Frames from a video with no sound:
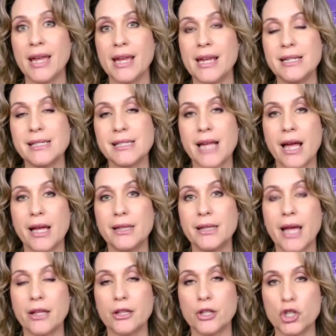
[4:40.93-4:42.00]
He said
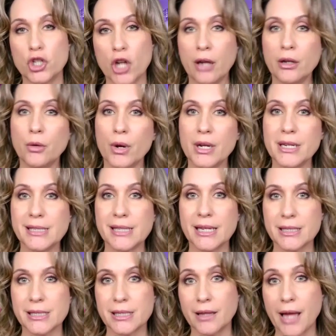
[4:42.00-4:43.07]
that the January
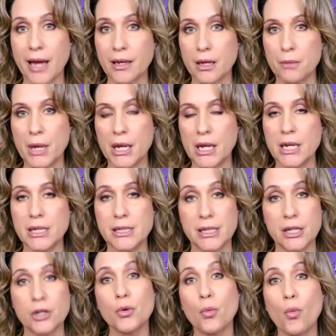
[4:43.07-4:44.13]
6th Select Committee
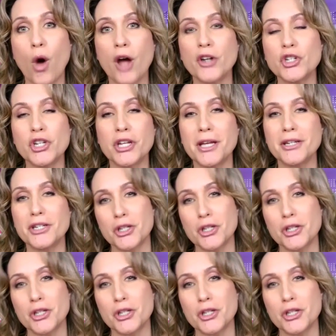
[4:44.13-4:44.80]
didn't want to get